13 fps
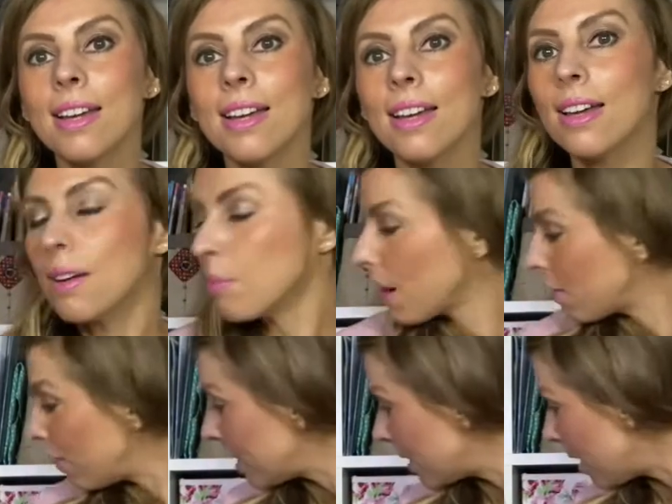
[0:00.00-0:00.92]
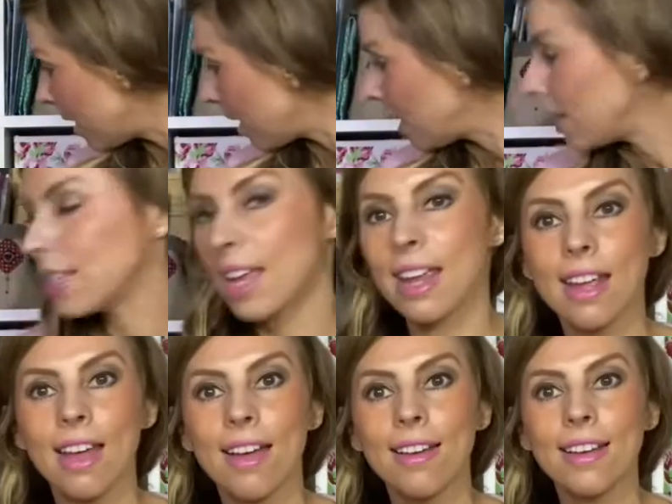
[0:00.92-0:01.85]
Where is he? He's
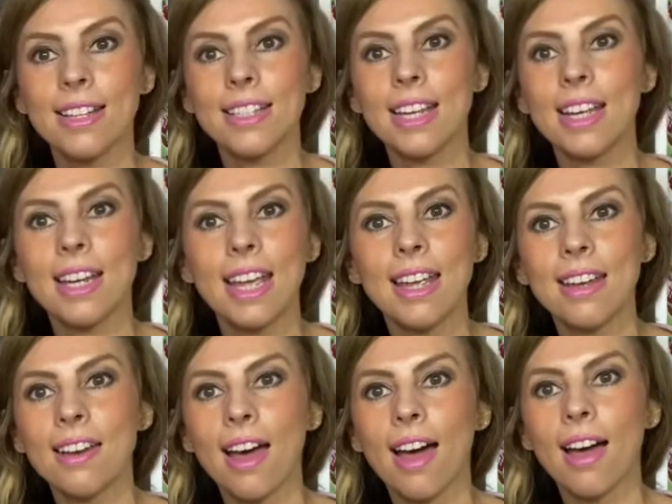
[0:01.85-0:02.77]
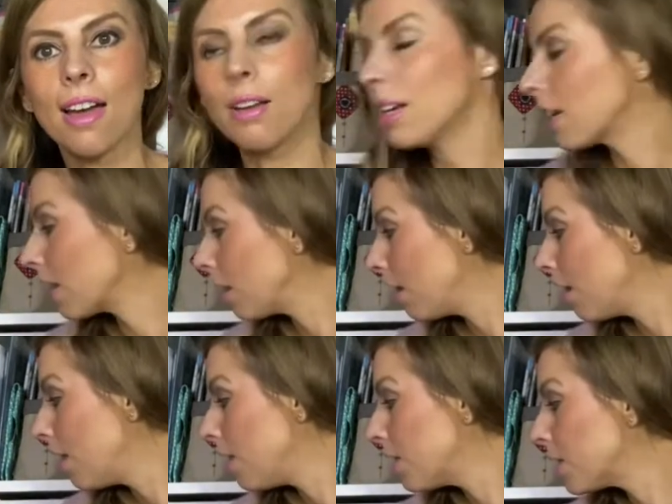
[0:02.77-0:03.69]
here, he's sitting here now, little
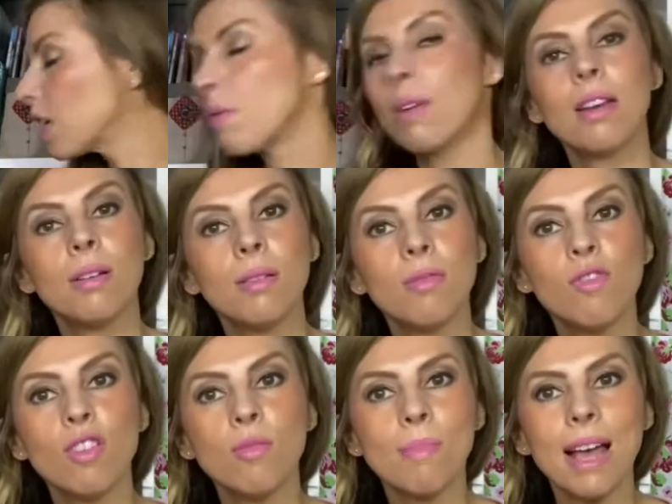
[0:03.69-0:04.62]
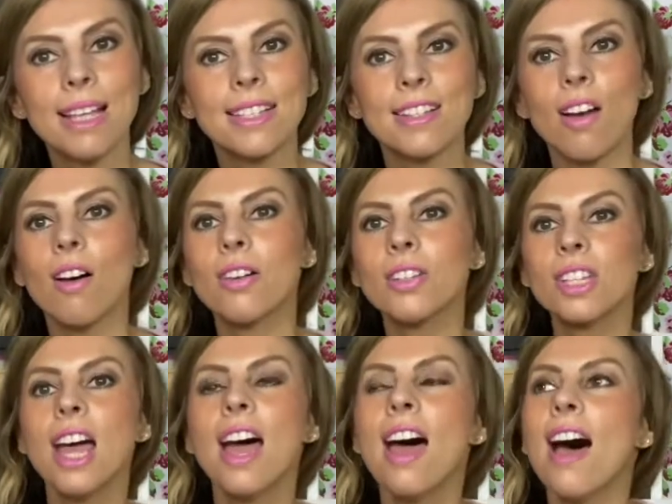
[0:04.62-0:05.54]
sewing room mascot,
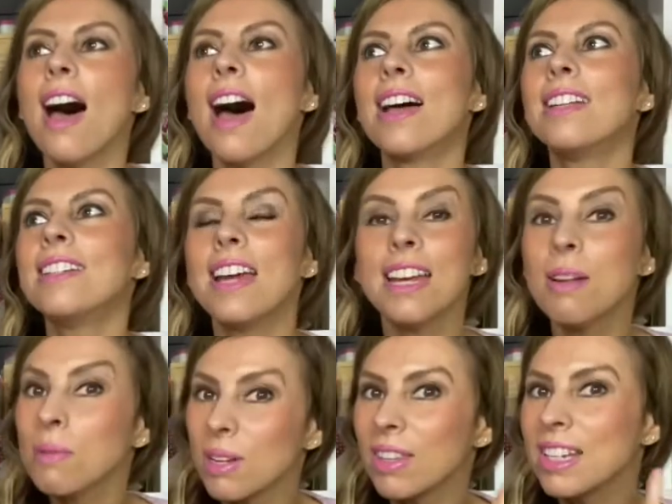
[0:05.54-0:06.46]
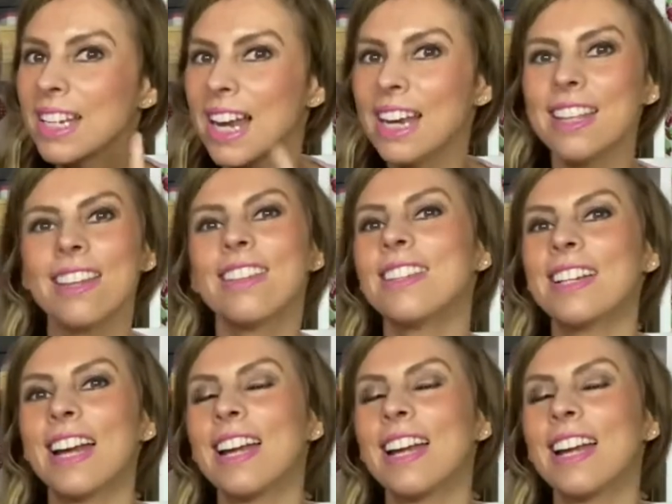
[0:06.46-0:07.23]
and he was on the telly the other day